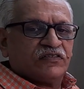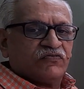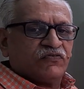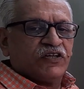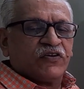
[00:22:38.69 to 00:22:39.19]

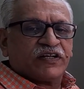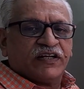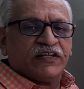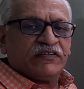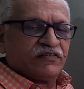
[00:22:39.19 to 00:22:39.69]
without
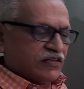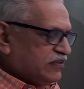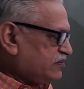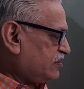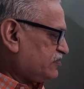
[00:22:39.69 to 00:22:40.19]
any
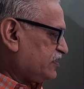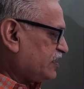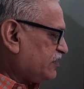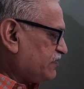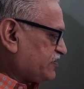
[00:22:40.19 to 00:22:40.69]

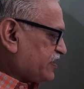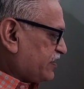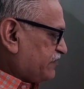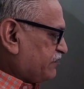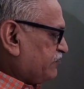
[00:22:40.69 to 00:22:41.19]
single mistake.